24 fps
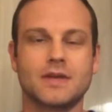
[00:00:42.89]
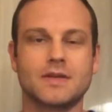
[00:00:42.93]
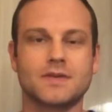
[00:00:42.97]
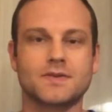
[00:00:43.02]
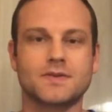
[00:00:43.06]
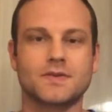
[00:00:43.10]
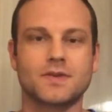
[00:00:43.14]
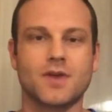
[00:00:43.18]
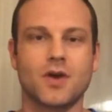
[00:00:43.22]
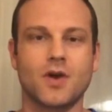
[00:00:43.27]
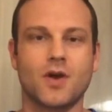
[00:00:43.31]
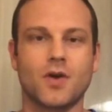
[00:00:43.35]

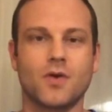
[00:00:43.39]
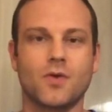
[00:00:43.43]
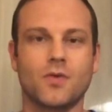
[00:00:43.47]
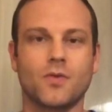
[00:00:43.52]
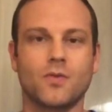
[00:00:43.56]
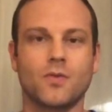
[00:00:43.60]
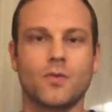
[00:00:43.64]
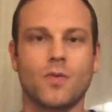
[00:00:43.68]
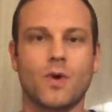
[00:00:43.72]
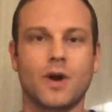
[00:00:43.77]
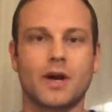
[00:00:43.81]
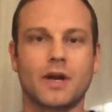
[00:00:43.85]

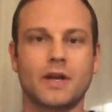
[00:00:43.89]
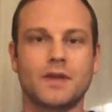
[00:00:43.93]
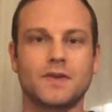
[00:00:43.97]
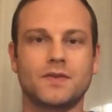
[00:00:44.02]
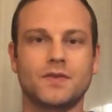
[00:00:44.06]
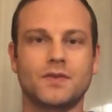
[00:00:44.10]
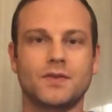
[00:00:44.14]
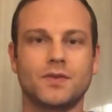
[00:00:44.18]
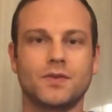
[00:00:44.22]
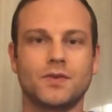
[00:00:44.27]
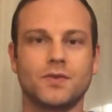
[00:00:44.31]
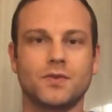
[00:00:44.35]
So wanted
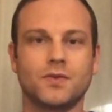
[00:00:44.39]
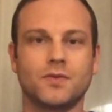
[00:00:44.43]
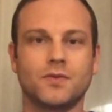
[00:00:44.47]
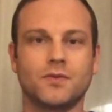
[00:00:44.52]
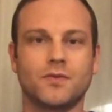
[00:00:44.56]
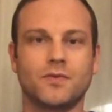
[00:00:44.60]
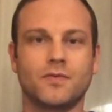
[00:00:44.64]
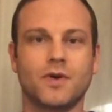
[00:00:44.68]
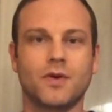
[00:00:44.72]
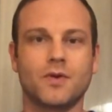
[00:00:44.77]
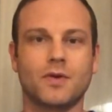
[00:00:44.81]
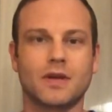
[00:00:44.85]

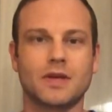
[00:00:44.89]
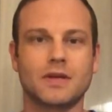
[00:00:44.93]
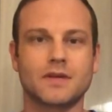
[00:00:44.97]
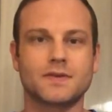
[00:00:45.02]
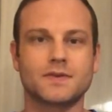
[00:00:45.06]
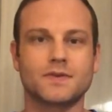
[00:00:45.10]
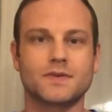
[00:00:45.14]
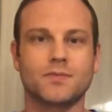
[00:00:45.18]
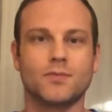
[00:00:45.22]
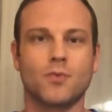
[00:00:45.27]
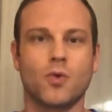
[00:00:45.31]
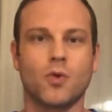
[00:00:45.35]
to
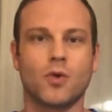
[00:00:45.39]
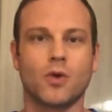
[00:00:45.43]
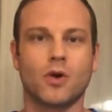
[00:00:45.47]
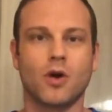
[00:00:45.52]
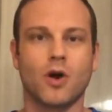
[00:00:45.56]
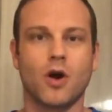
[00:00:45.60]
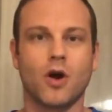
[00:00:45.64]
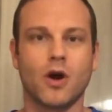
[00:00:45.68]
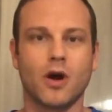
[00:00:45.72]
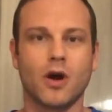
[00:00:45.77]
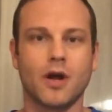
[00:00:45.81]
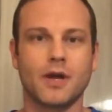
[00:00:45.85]
focus
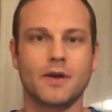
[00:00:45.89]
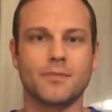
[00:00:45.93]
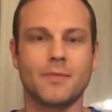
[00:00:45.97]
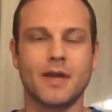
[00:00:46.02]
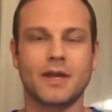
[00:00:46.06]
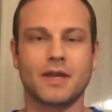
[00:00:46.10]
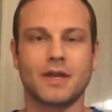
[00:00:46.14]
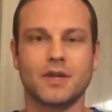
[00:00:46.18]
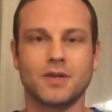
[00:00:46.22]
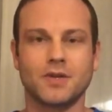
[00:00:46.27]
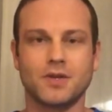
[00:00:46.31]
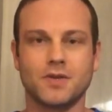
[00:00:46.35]
more on
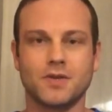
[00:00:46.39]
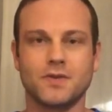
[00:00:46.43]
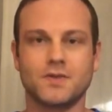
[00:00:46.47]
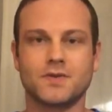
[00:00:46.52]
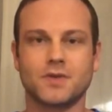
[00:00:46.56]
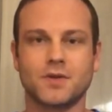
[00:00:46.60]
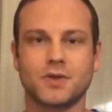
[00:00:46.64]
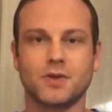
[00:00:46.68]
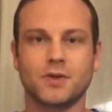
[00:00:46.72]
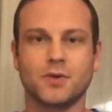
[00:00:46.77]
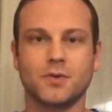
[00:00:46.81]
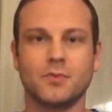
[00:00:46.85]
making
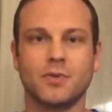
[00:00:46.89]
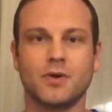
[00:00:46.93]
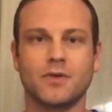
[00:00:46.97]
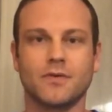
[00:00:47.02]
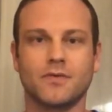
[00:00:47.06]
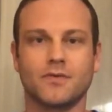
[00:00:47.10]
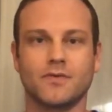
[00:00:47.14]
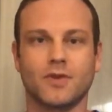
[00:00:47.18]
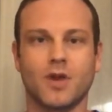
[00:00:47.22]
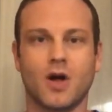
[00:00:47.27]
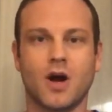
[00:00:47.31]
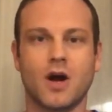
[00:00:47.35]
YouTube
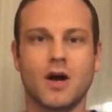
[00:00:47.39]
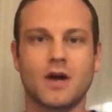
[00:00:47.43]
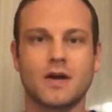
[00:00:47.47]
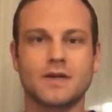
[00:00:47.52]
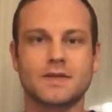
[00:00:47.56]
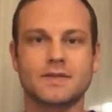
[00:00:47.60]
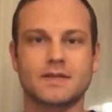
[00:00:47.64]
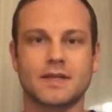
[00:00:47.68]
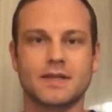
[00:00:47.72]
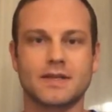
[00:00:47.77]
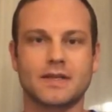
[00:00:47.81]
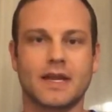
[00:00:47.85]

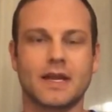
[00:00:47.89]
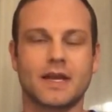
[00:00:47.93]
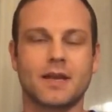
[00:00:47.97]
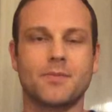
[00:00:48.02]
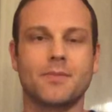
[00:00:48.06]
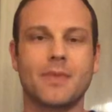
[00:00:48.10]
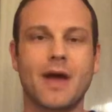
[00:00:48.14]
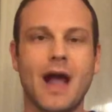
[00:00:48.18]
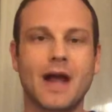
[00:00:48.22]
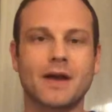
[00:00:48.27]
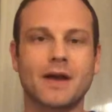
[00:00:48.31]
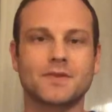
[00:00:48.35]
vlogs and
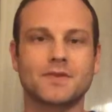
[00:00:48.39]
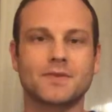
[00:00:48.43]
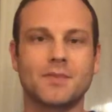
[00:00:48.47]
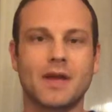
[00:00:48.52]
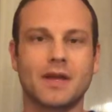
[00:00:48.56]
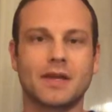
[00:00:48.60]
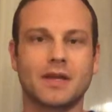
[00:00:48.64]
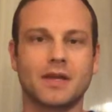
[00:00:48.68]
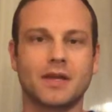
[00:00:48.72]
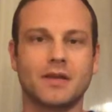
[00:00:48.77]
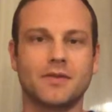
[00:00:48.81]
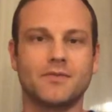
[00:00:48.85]
getting back to
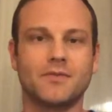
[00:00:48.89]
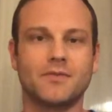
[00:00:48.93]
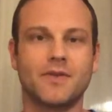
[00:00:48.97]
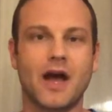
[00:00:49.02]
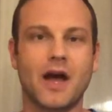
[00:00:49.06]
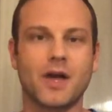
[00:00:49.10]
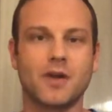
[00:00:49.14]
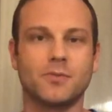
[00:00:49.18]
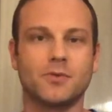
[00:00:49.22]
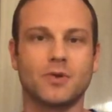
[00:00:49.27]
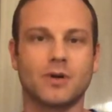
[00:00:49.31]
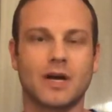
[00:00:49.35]
making
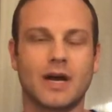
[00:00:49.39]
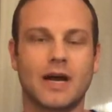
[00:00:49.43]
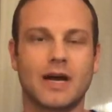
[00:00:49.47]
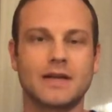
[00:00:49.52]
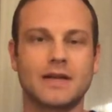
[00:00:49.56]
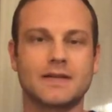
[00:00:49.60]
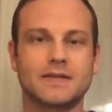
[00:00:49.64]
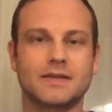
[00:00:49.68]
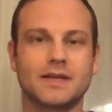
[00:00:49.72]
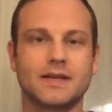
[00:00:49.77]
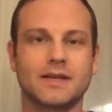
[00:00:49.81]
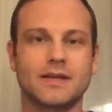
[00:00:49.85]
valuable
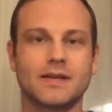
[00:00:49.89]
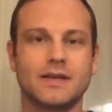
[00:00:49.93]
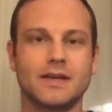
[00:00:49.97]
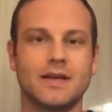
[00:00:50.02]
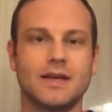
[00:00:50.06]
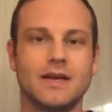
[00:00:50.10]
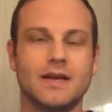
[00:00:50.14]
content,